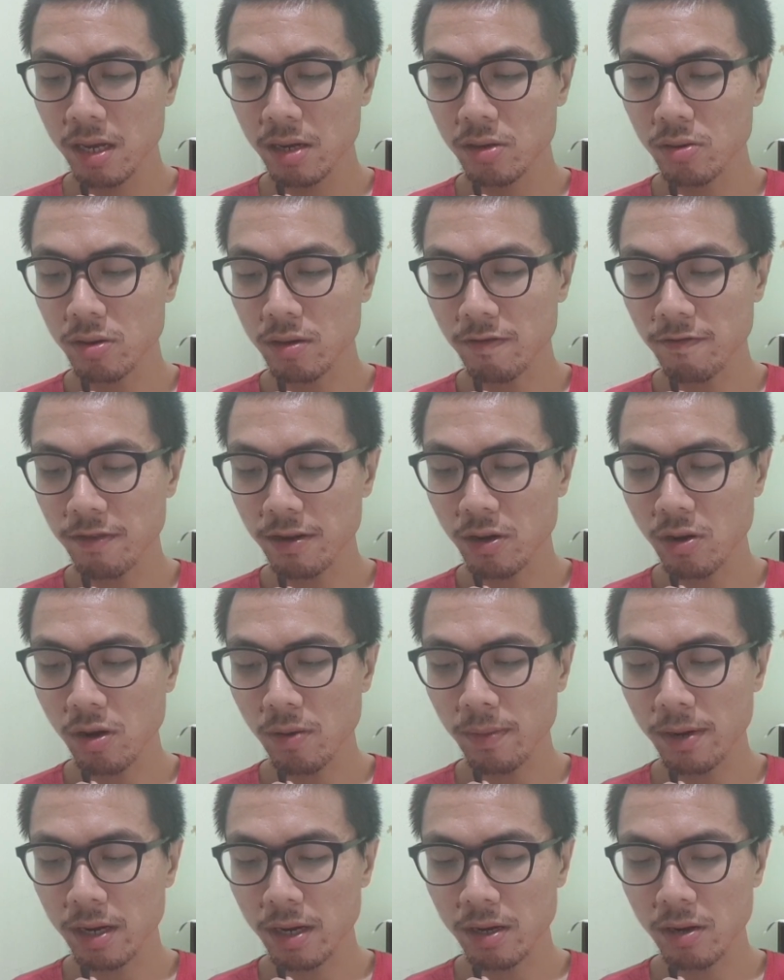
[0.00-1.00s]
to the
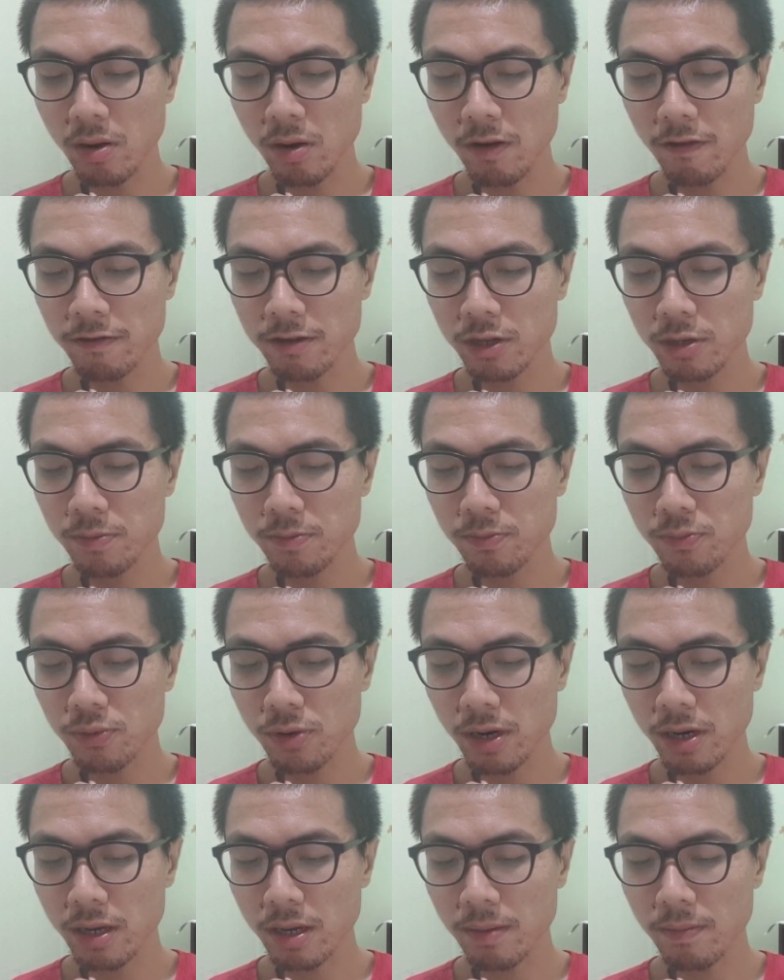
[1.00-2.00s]
phenomenon of
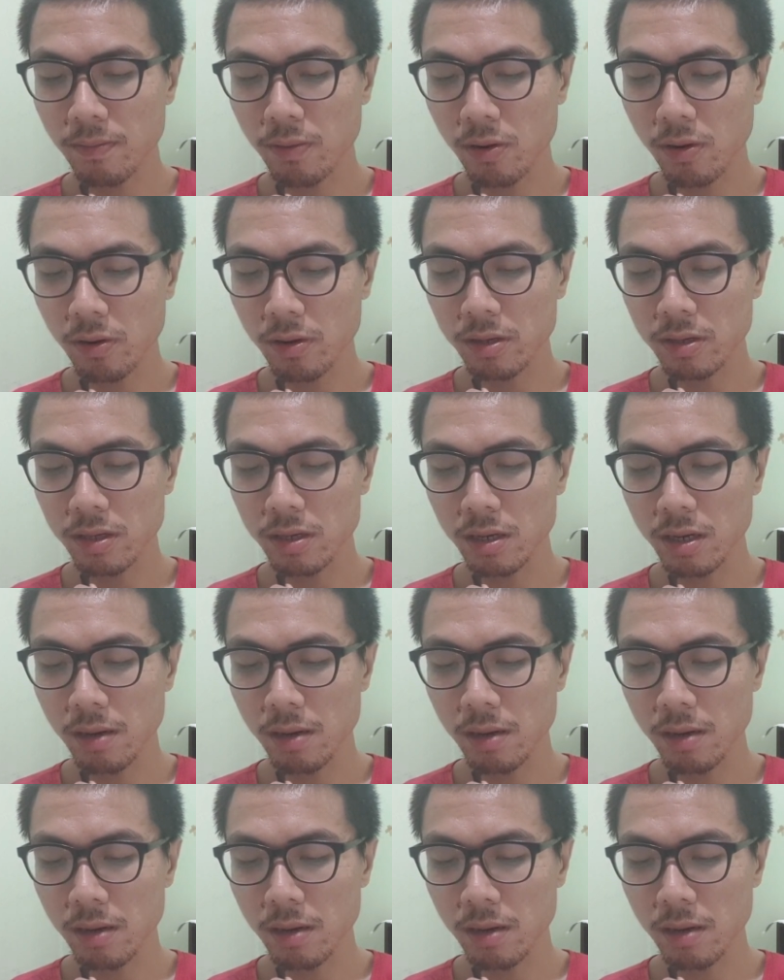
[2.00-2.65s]
spreading poison